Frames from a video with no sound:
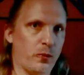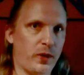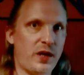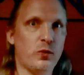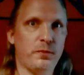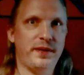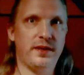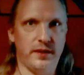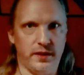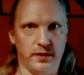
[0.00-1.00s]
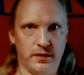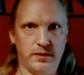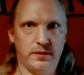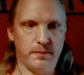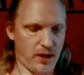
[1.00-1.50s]
We will begin
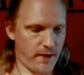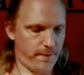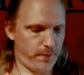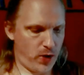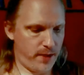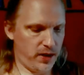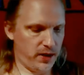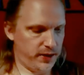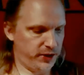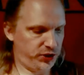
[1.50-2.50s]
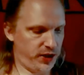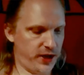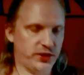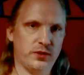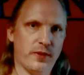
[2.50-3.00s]
by framing
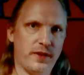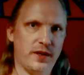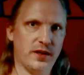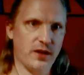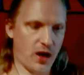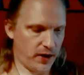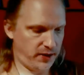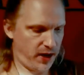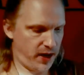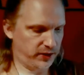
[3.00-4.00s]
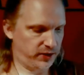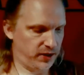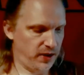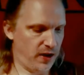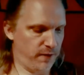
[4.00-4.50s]
initiation within a context
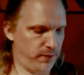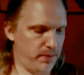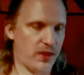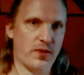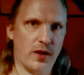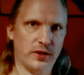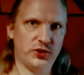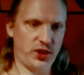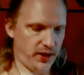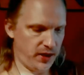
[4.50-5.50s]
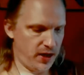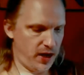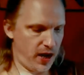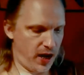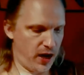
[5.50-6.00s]
of mythology
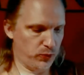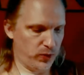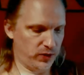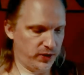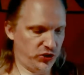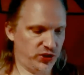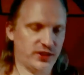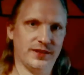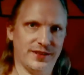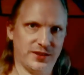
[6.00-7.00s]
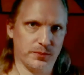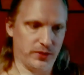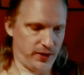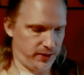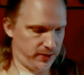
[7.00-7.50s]
and religious
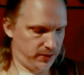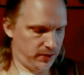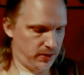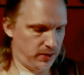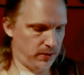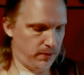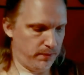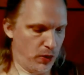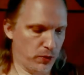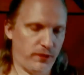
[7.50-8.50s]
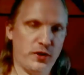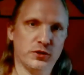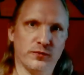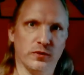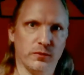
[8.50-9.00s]
discipline, both
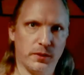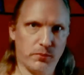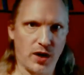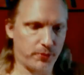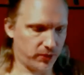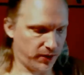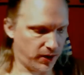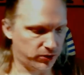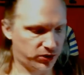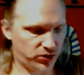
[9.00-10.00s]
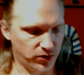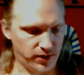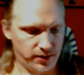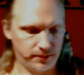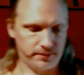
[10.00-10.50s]
useful when properly understood.